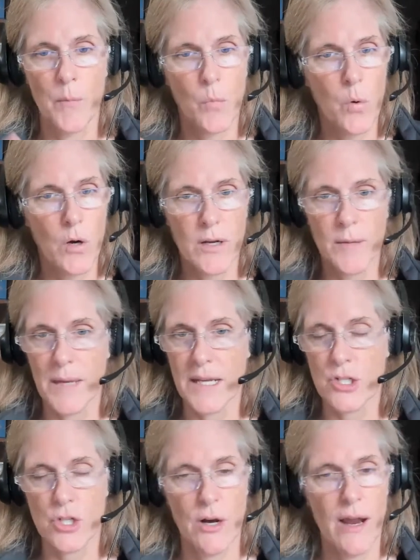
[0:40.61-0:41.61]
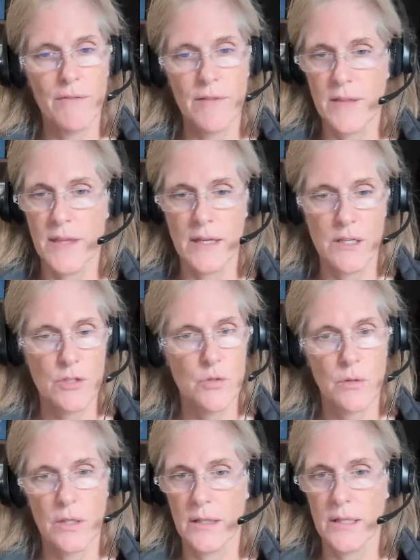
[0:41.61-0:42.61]
we're going to make sure everything is
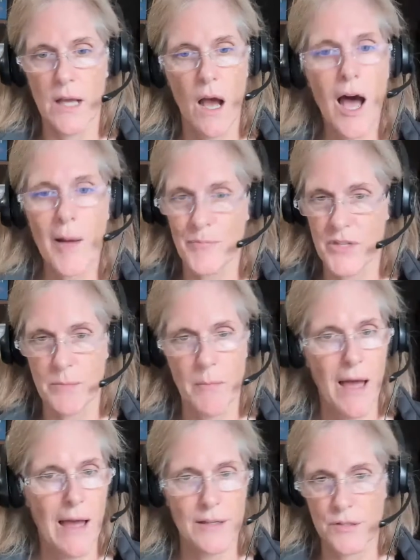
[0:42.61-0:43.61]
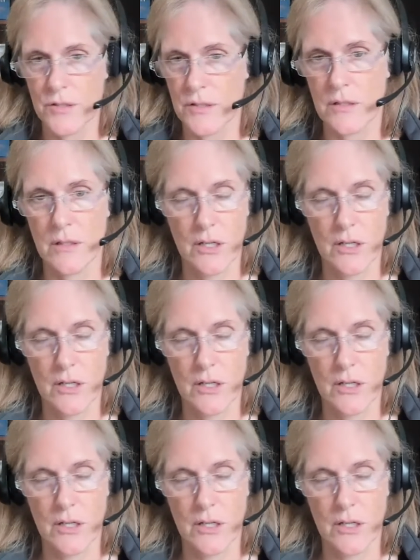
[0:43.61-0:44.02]
really optimized